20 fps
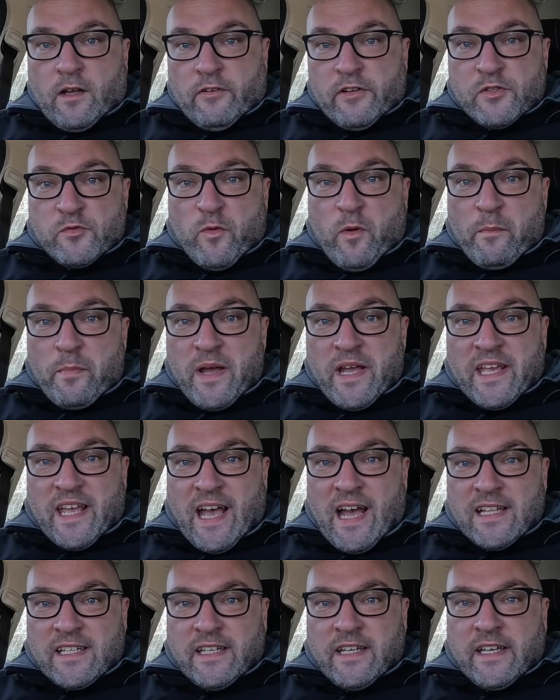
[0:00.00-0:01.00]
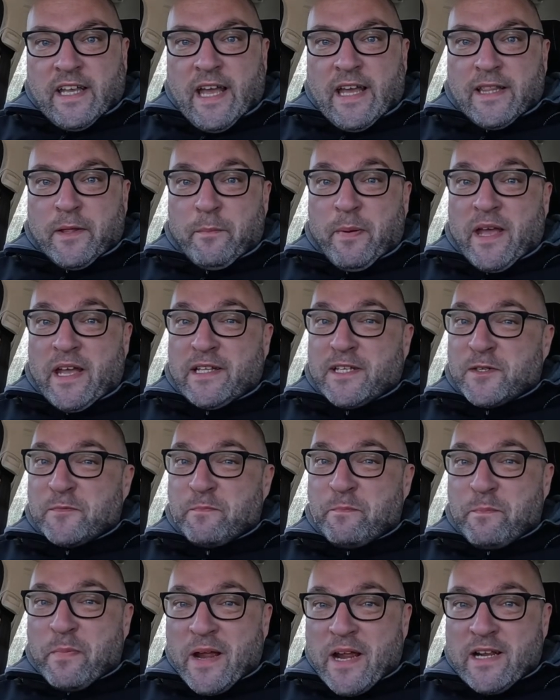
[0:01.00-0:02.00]
Alright, so we're back at it again. The paint is
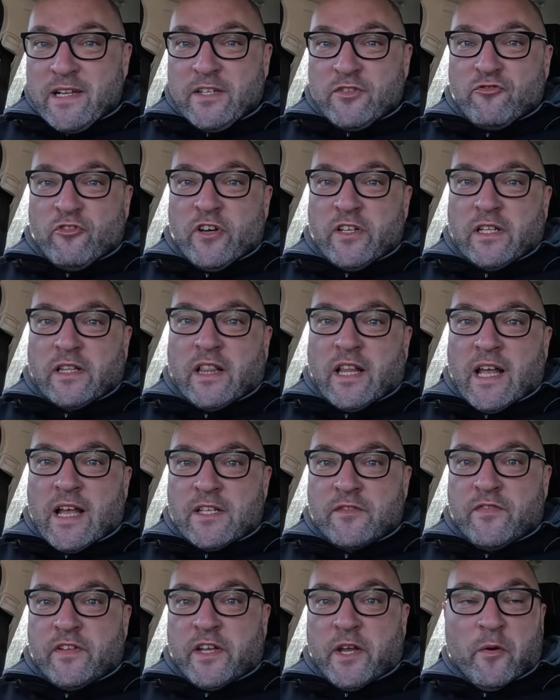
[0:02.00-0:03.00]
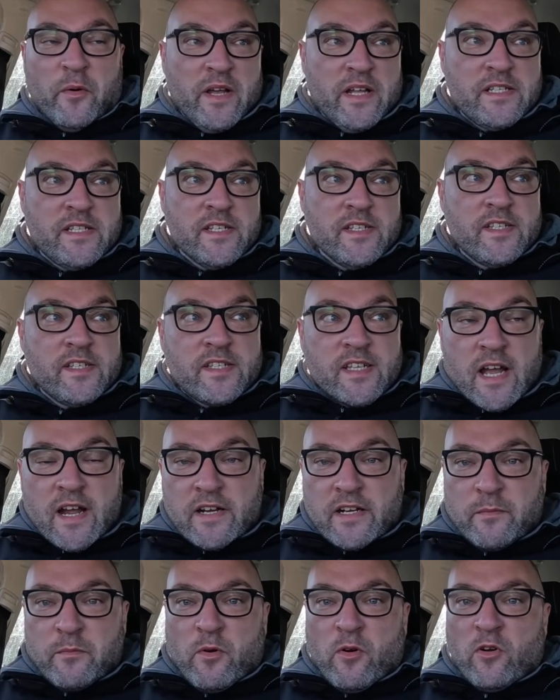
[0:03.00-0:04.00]
barely dried on the last video. It's a
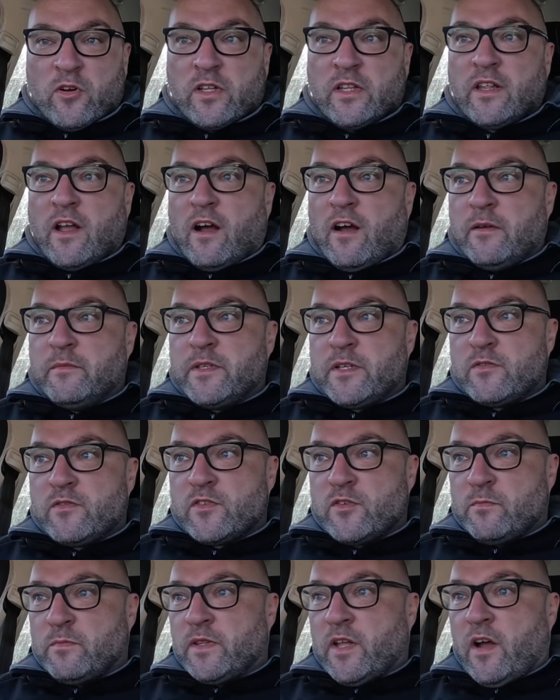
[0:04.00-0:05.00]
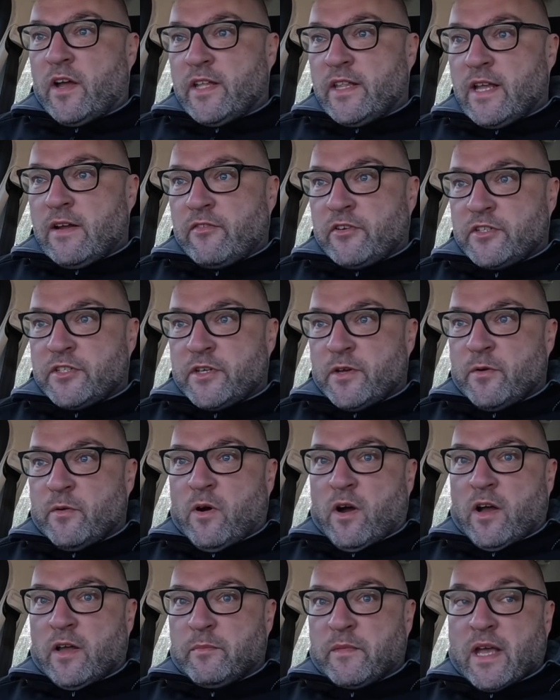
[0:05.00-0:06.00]
Saturday morning. I'm doing something I never
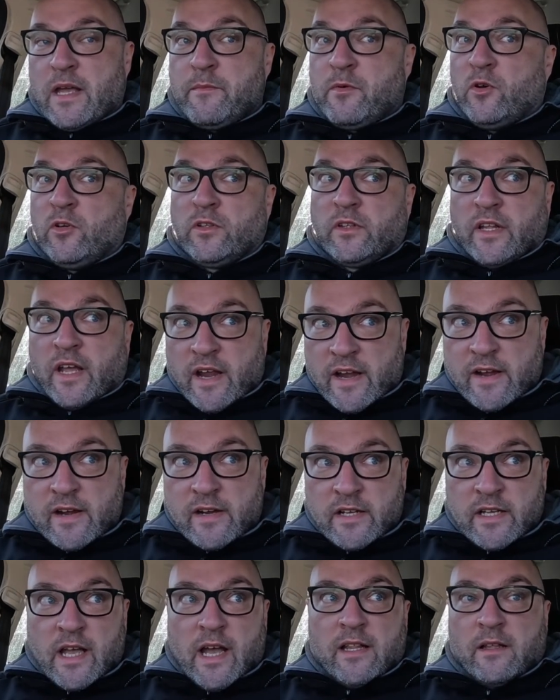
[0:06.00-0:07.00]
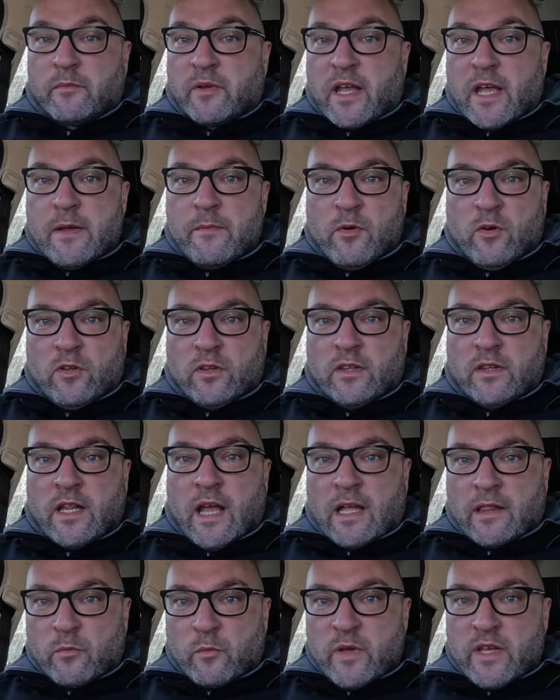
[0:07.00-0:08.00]
do. I'm game hunting early and I'm game hunting
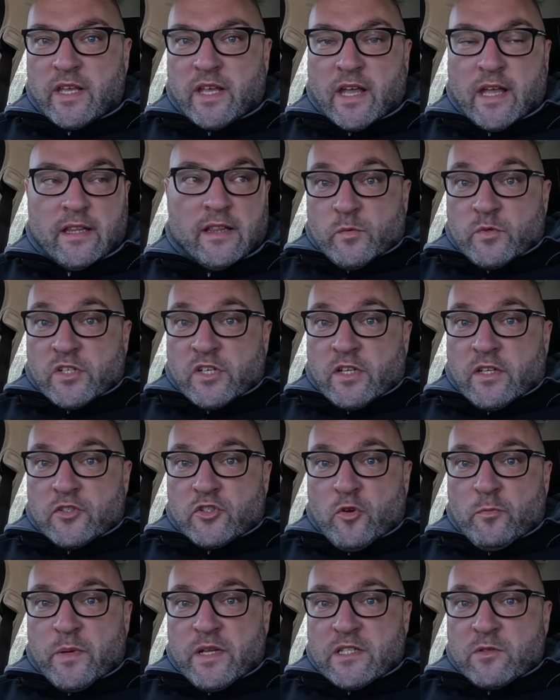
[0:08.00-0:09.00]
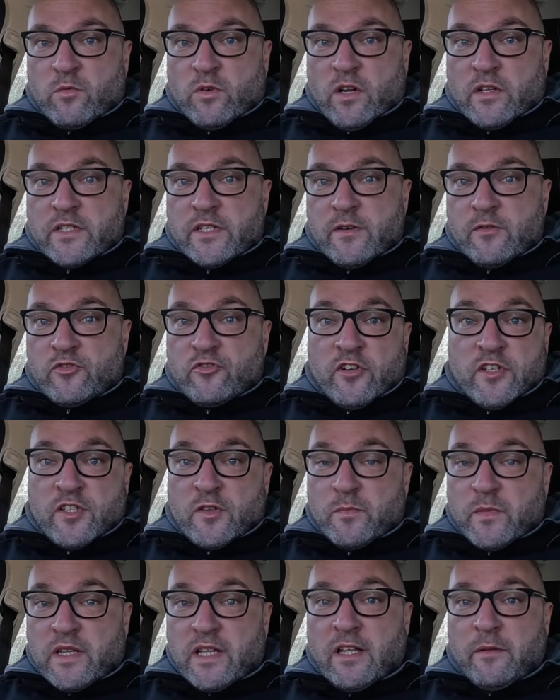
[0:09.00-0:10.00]
at the weekend. So we're just going to jump into one or two, try
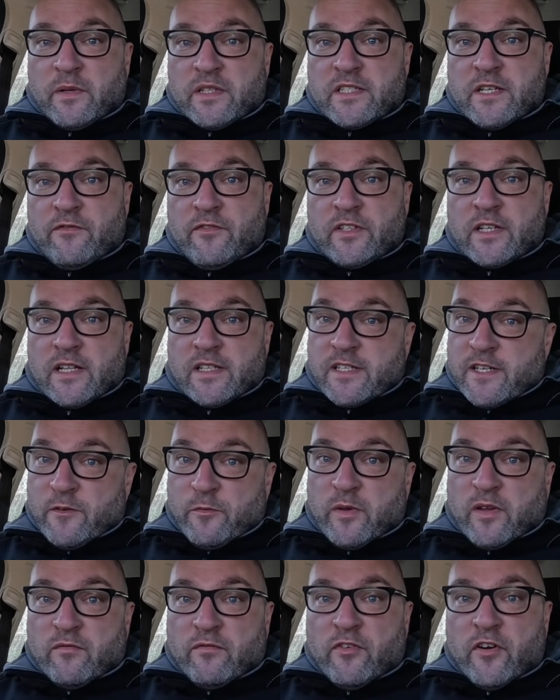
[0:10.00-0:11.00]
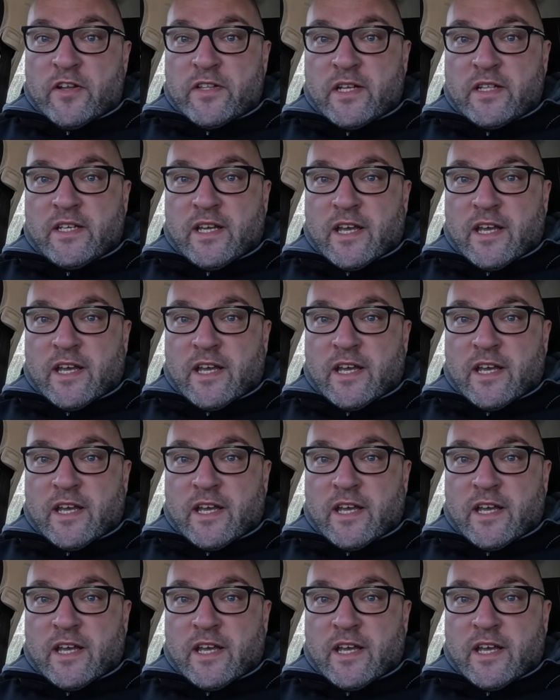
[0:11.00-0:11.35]
something a little bit different and see if we can find any